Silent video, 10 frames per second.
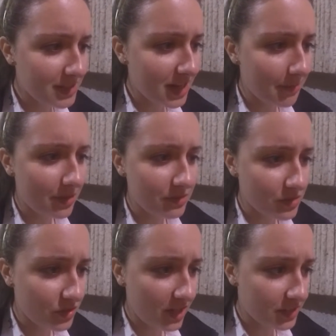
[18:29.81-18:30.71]
the dominoes
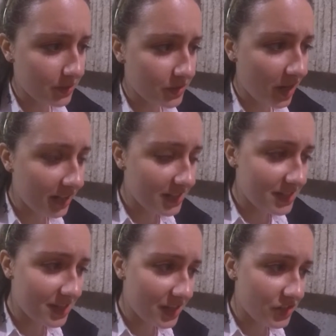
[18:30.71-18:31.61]
was trying to attract his
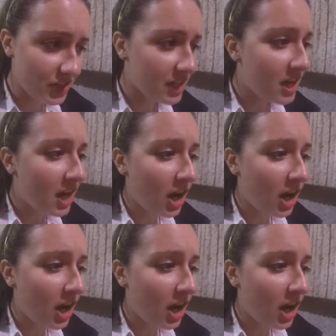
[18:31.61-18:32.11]
attention,